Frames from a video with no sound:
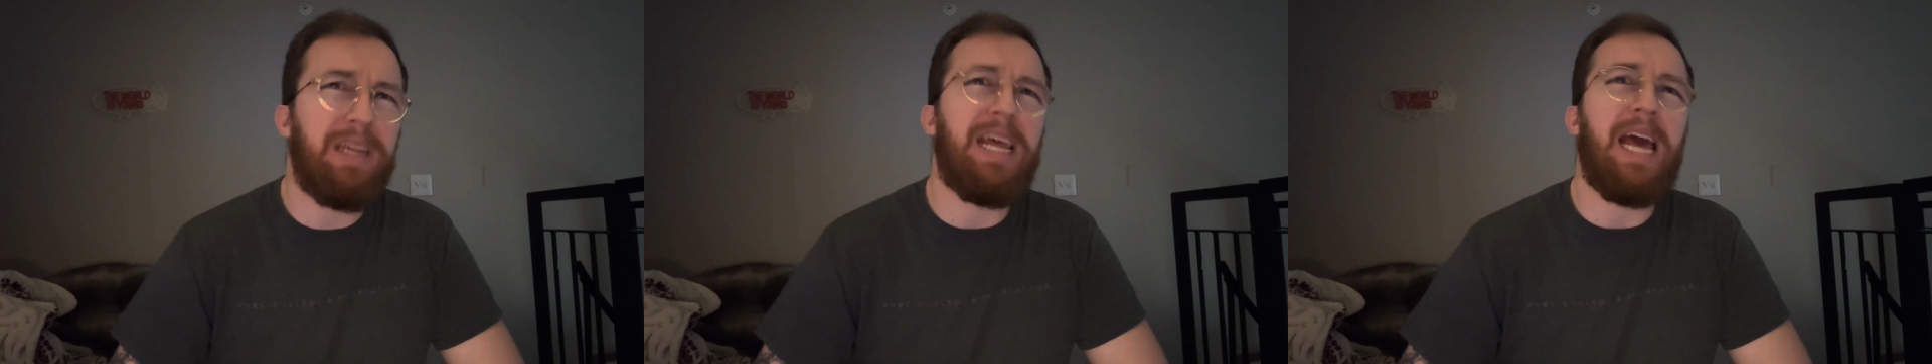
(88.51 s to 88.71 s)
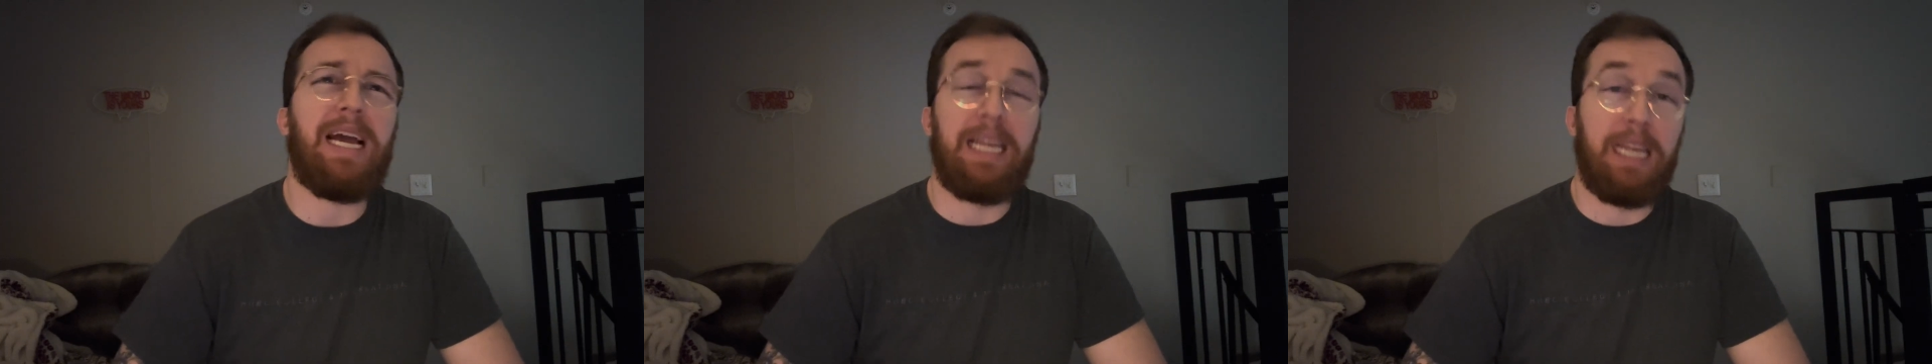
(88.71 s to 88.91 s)

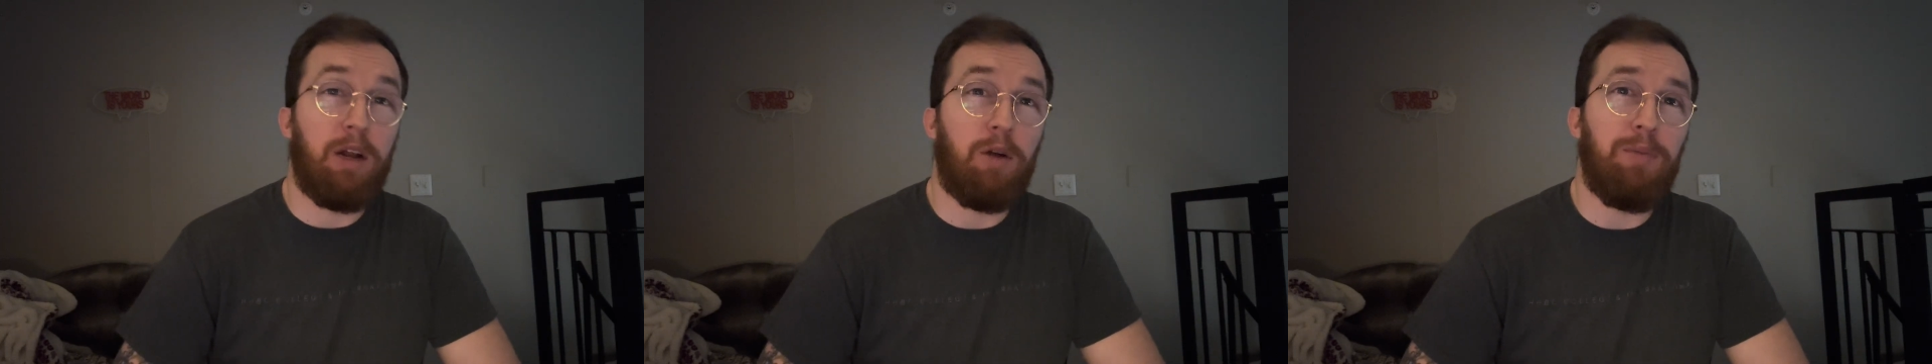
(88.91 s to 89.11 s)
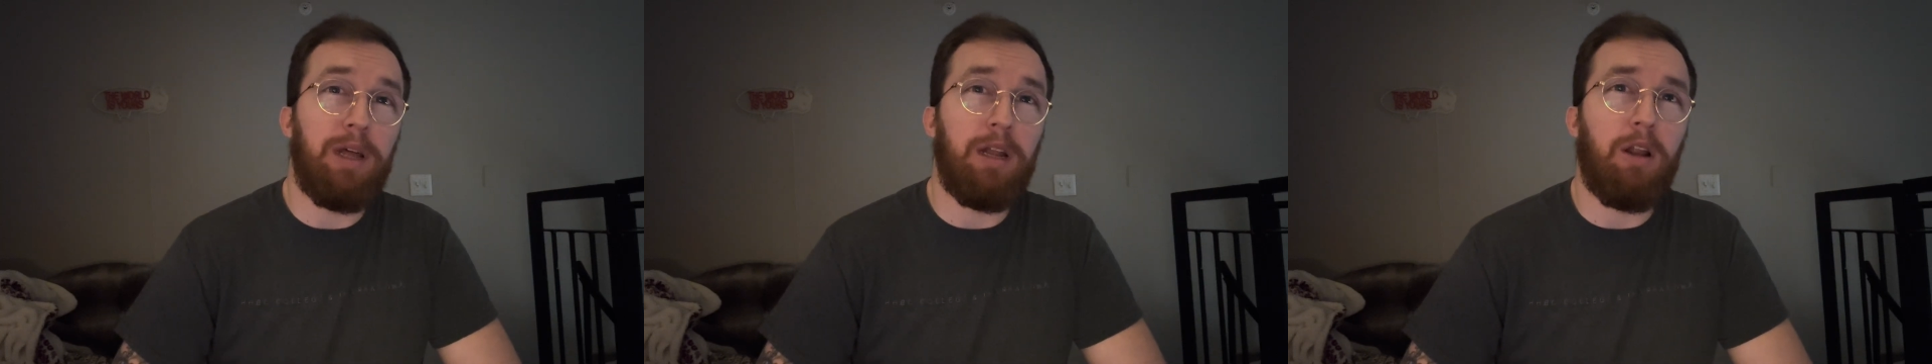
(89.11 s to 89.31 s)
take a little
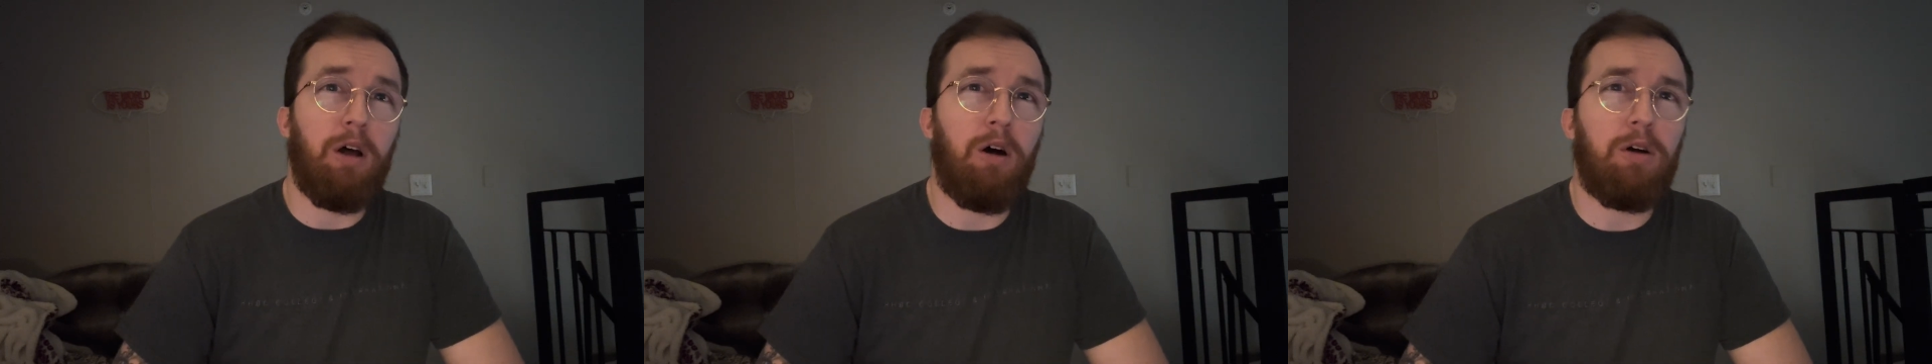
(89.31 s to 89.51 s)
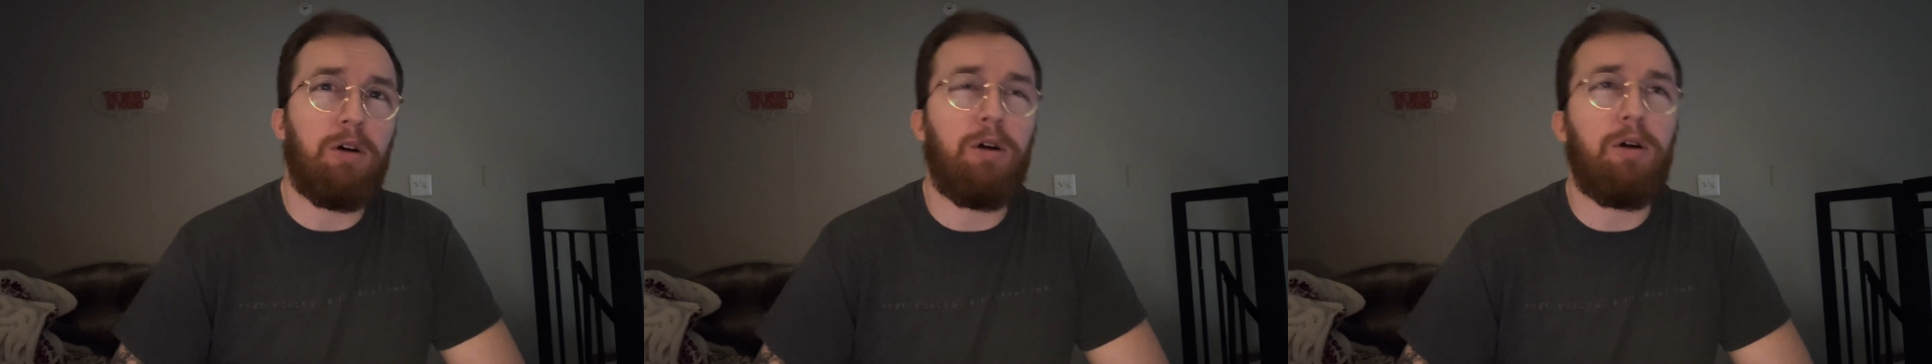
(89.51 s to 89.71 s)
bit
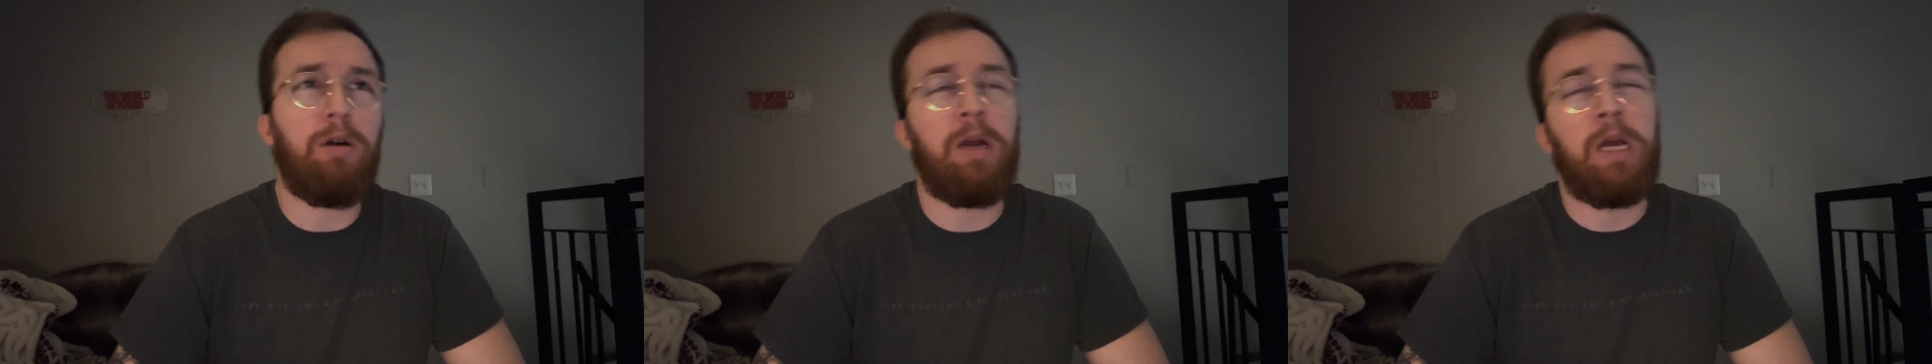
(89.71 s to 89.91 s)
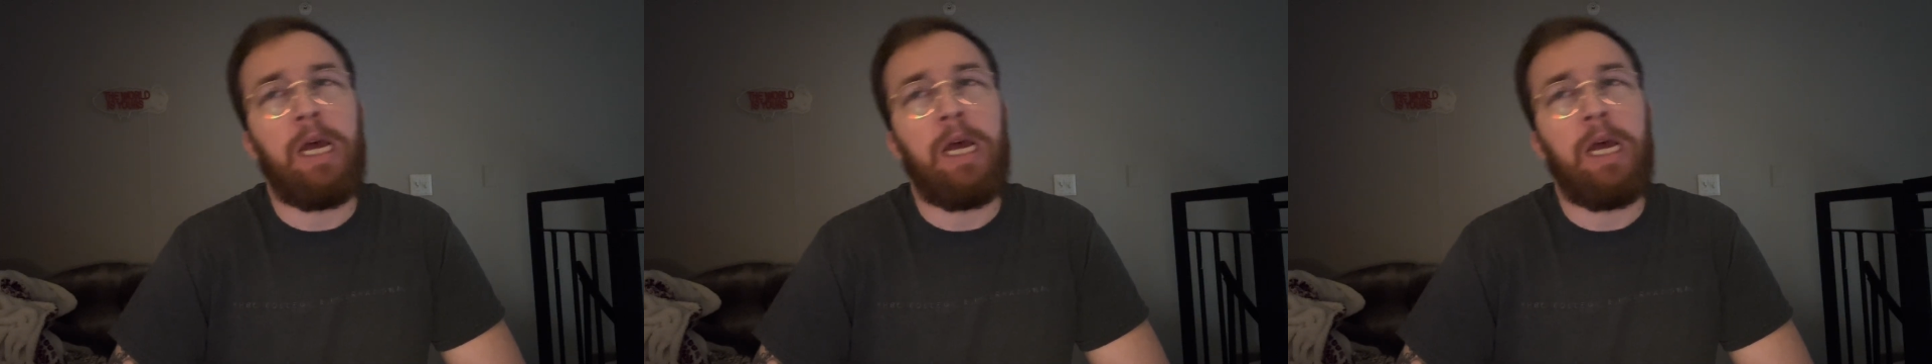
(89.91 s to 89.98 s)
longer.